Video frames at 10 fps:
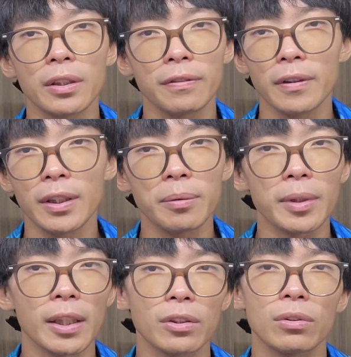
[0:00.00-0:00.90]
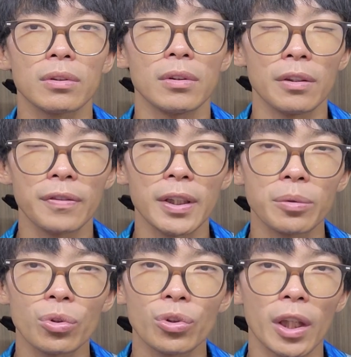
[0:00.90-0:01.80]
the
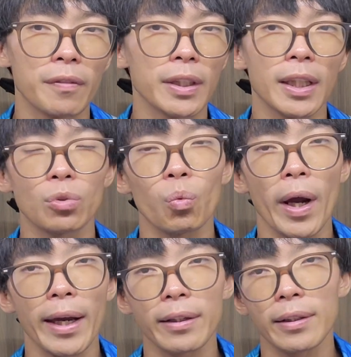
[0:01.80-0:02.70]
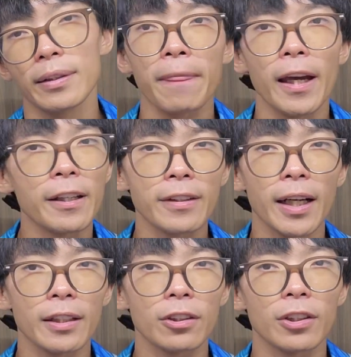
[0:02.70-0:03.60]
Phillips screwdriver gets whacked, and you
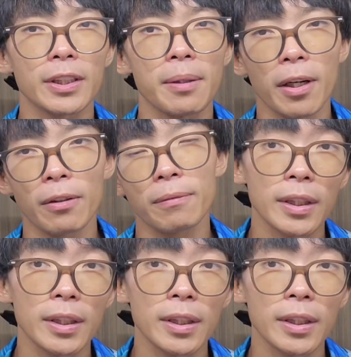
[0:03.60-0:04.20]
kind of toss them out.